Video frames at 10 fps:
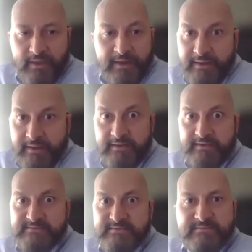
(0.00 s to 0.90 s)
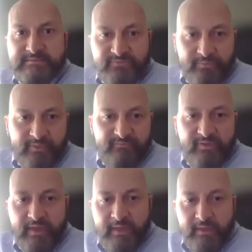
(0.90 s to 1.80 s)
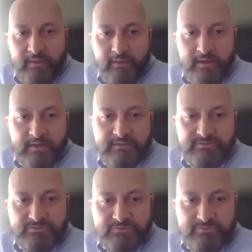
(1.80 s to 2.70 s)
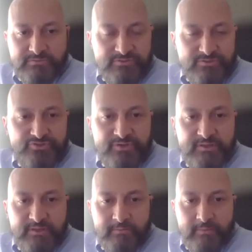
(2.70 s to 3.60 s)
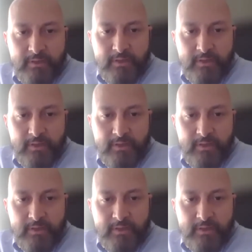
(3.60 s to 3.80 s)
I needed assistance from the VA to treat them.